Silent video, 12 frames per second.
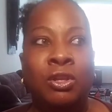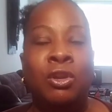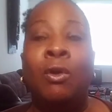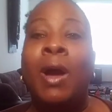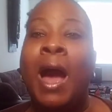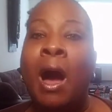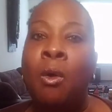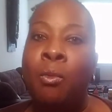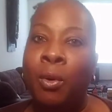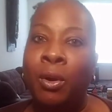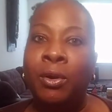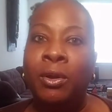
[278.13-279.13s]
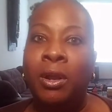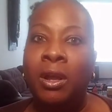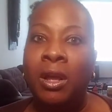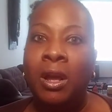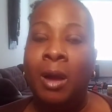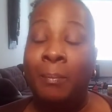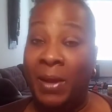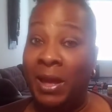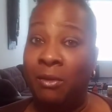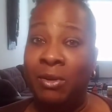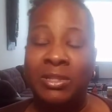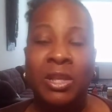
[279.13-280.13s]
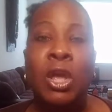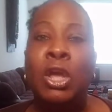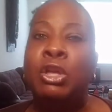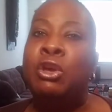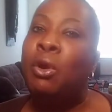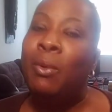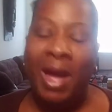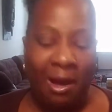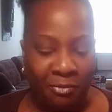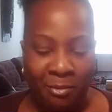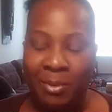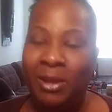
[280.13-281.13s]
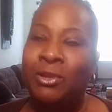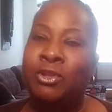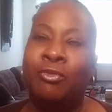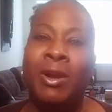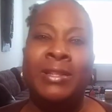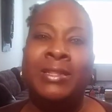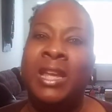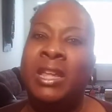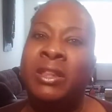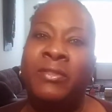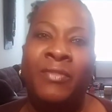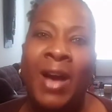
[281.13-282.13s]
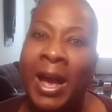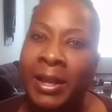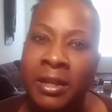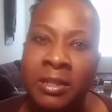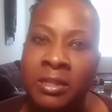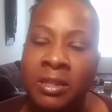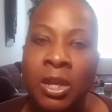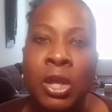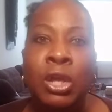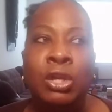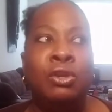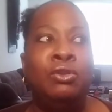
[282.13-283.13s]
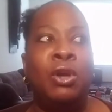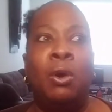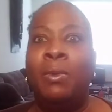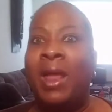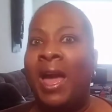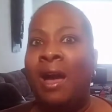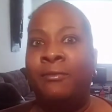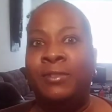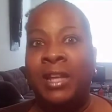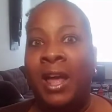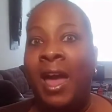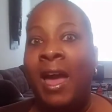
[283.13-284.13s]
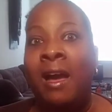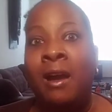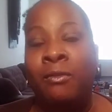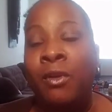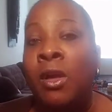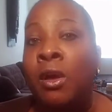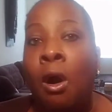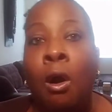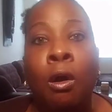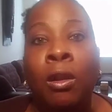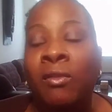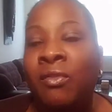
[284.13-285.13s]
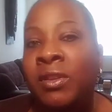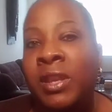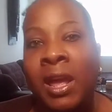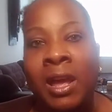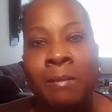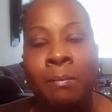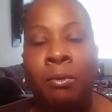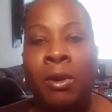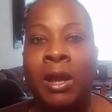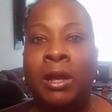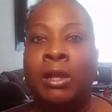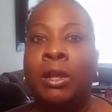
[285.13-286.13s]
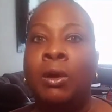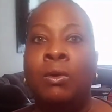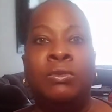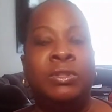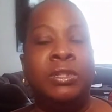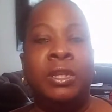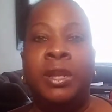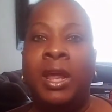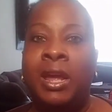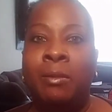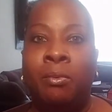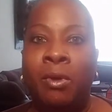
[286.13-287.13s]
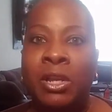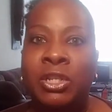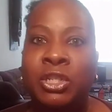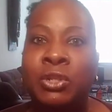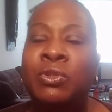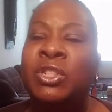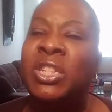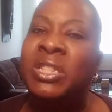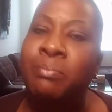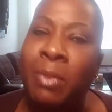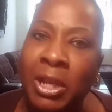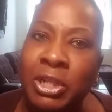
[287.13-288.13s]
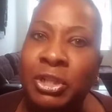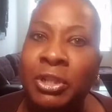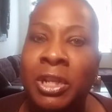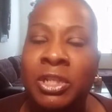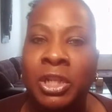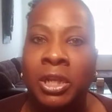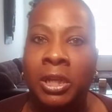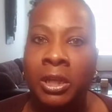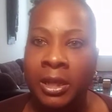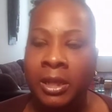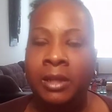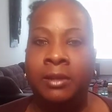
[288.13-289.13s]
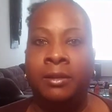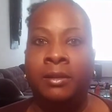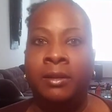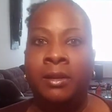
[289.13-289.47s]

your outward appearance, you don't have to be dressed in the finest. You don't have to have all of the name brand clothes and the name brand shoes. Just make sure that you're clean.